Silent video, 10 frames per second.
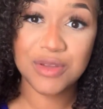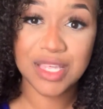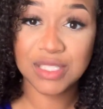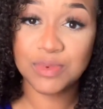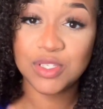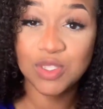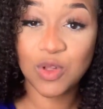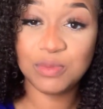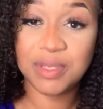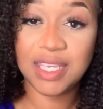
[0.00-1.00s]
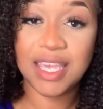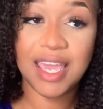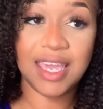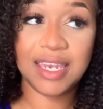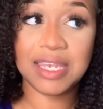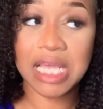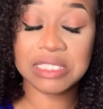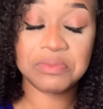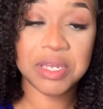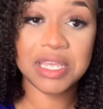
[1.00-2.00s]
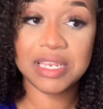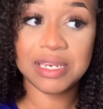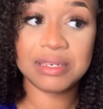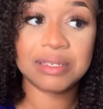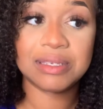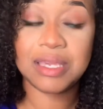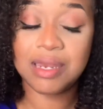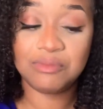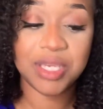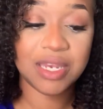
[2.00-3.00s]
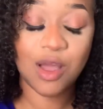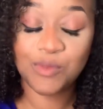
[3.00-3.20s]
that's what sold me and that's what it can, we can,